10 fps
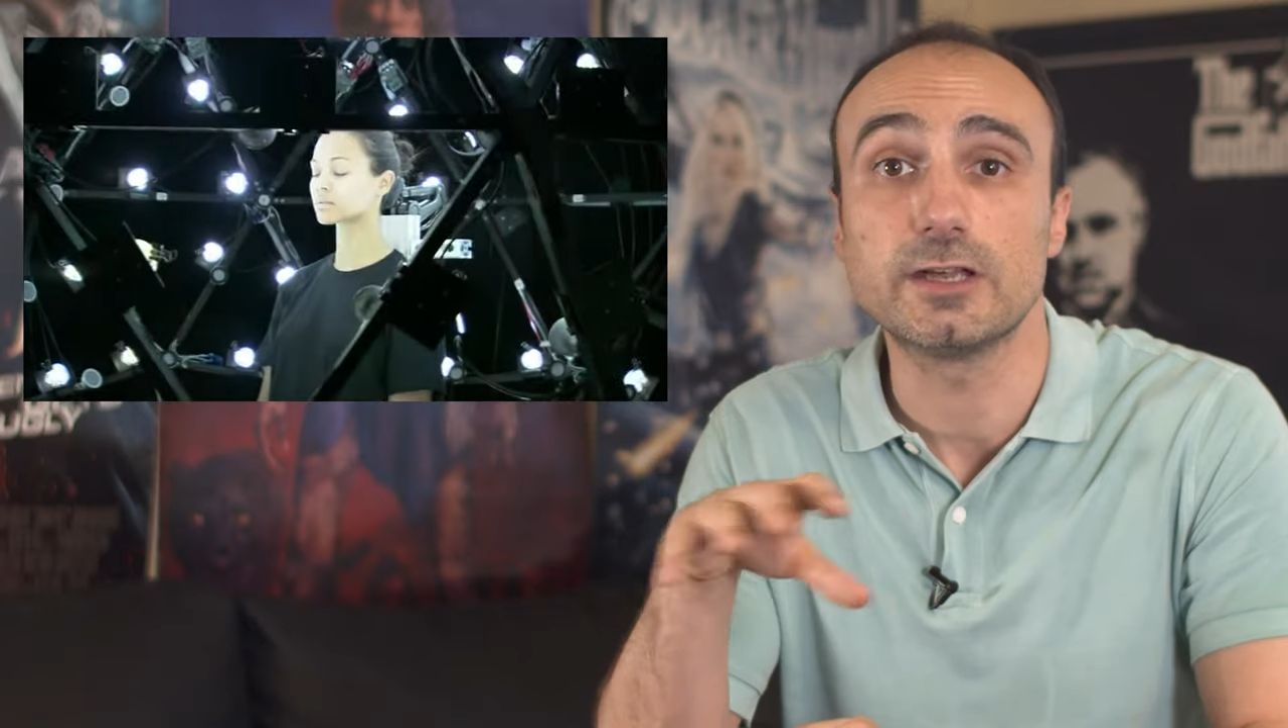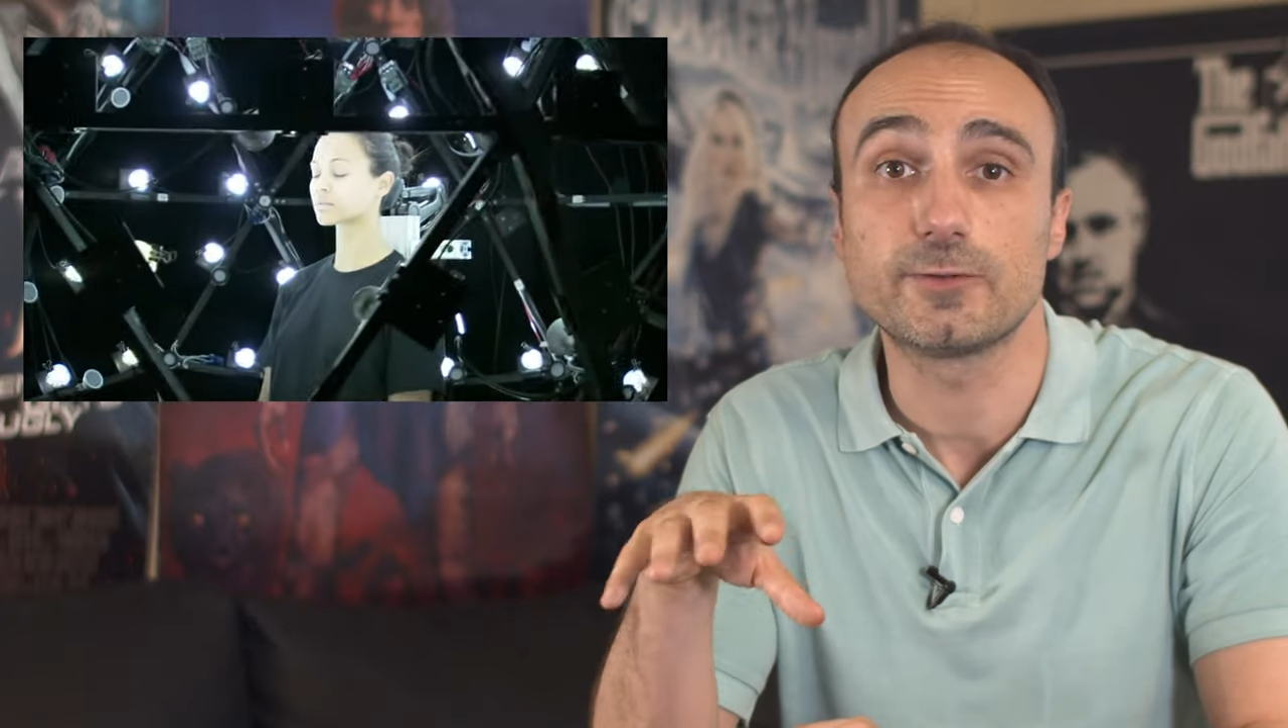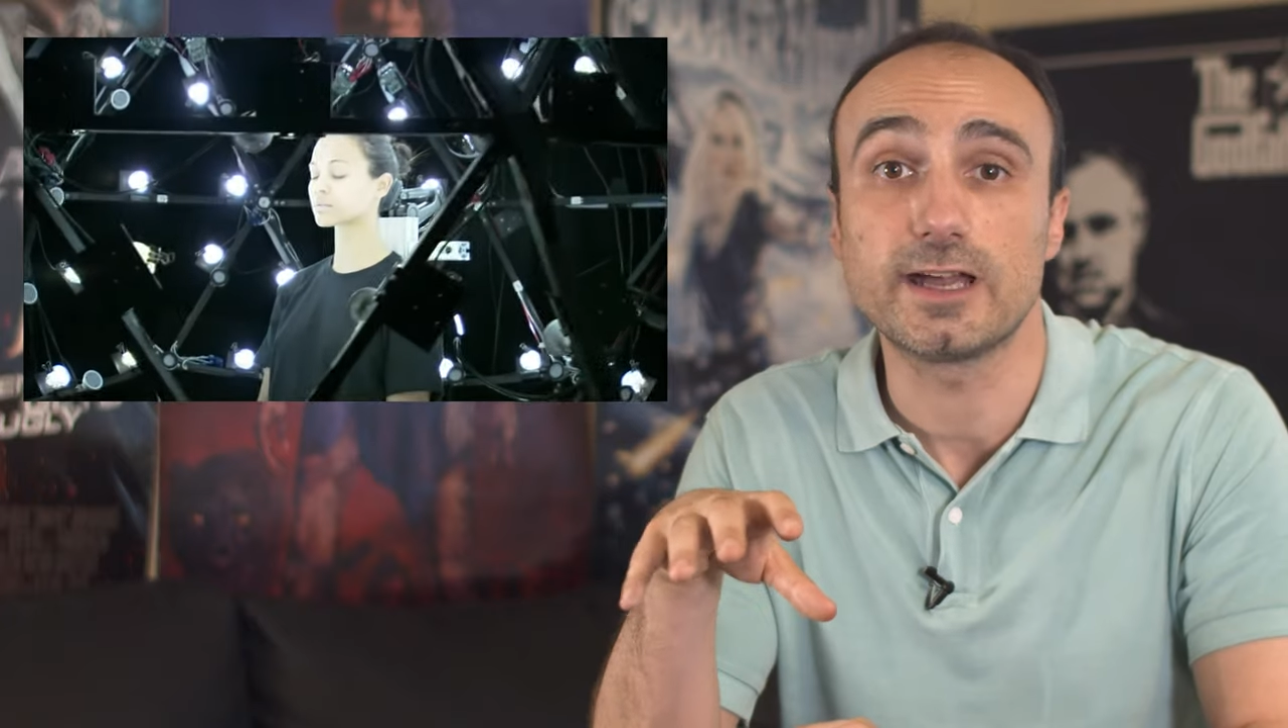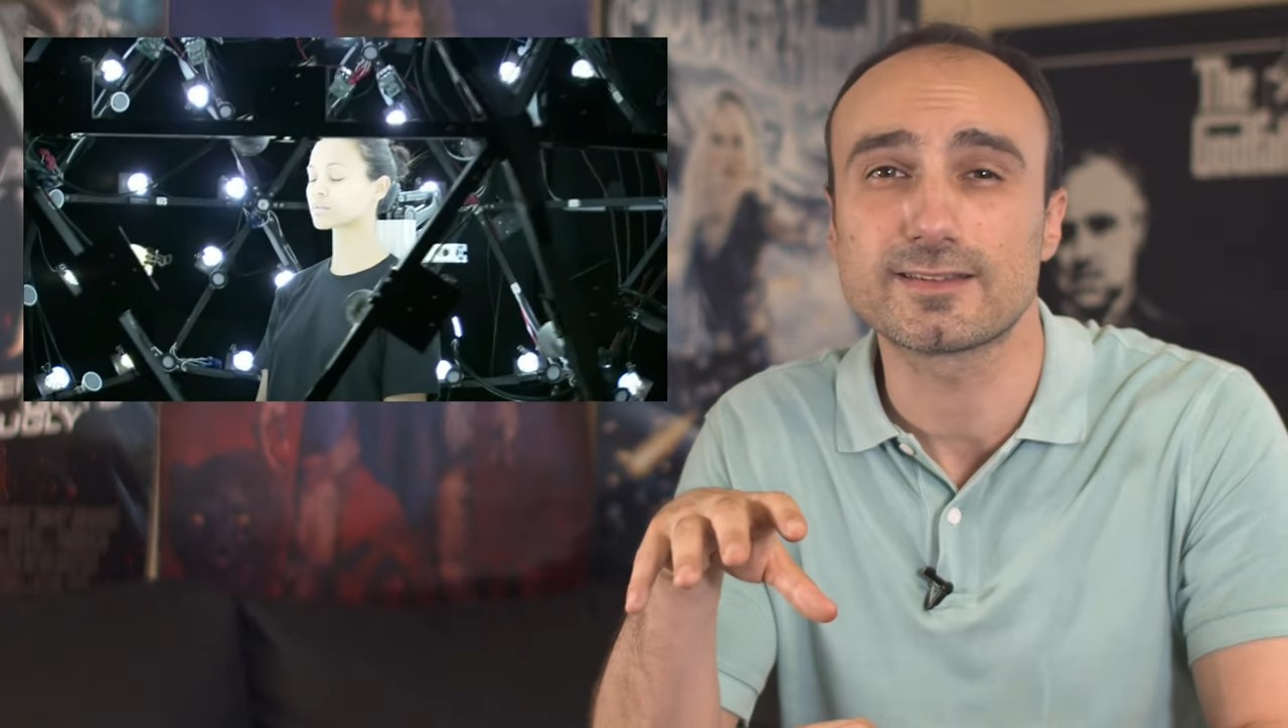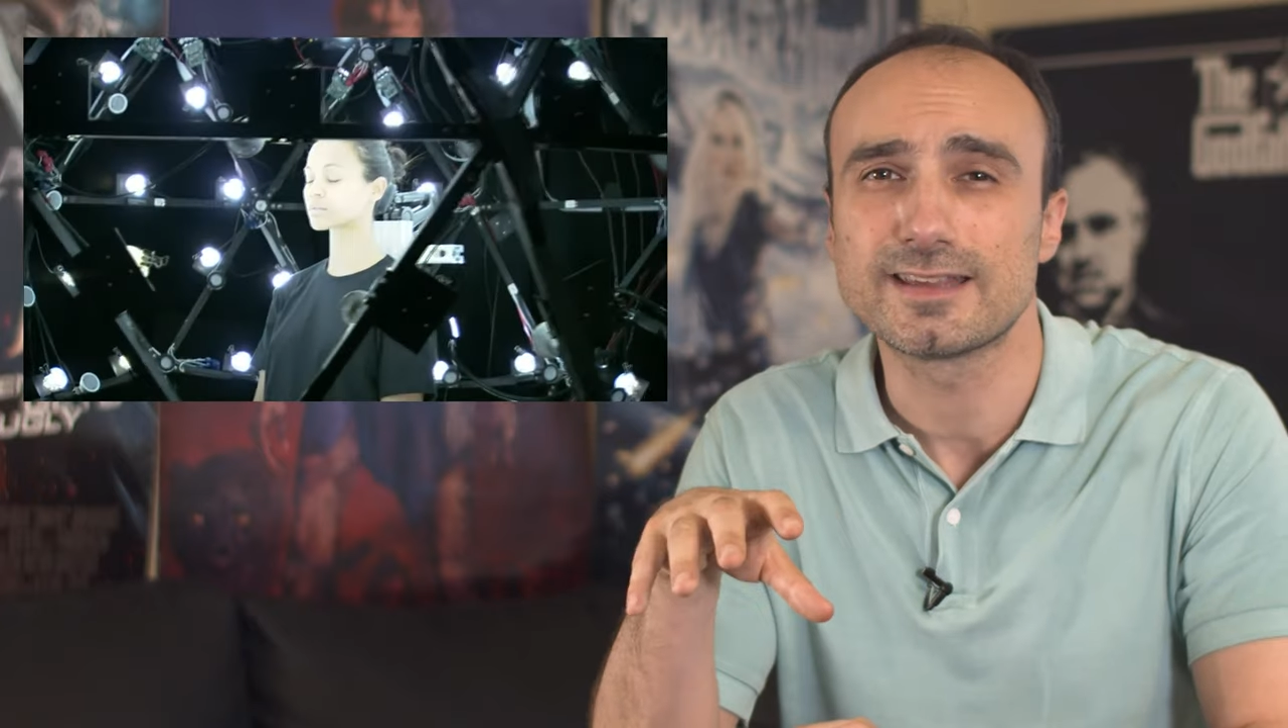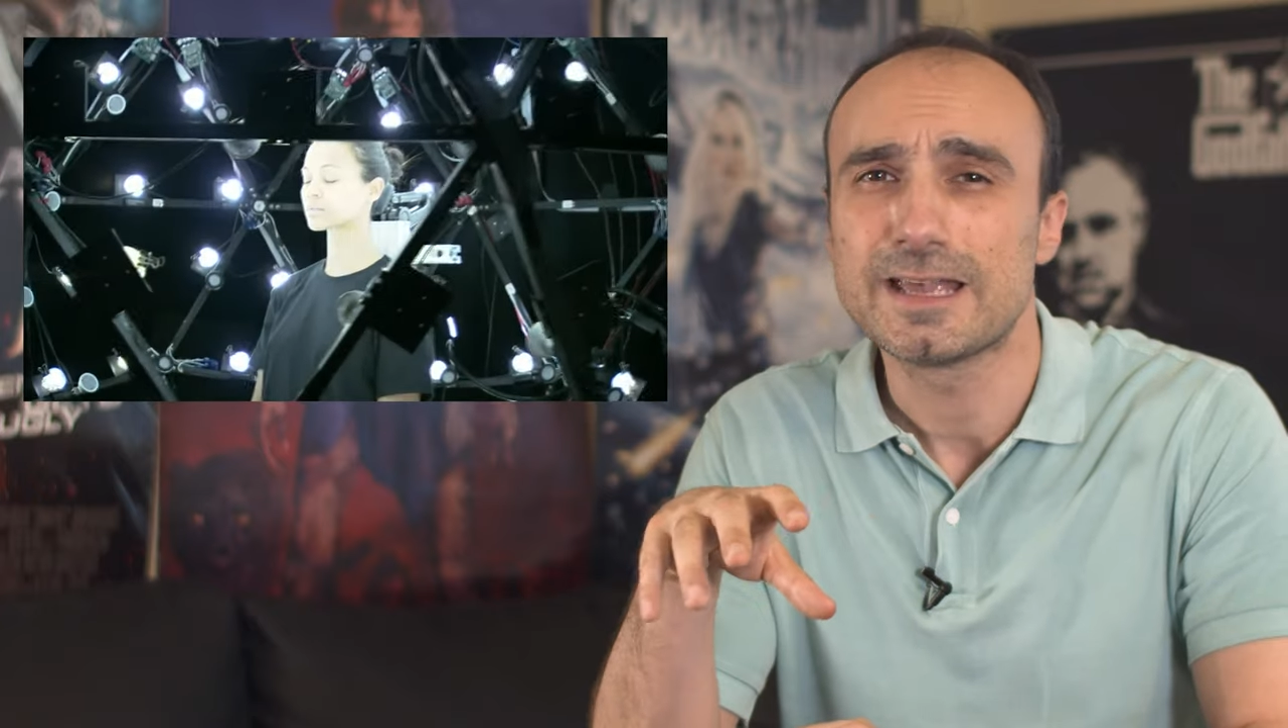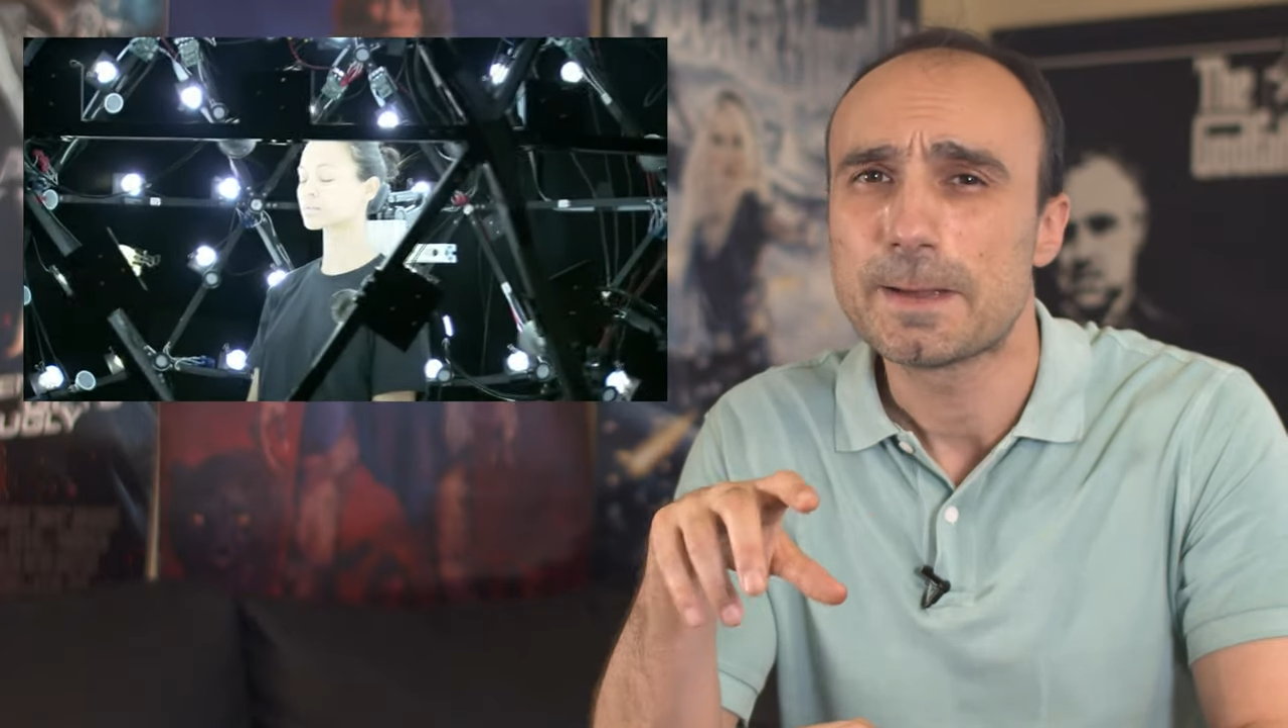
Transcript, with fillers: F X,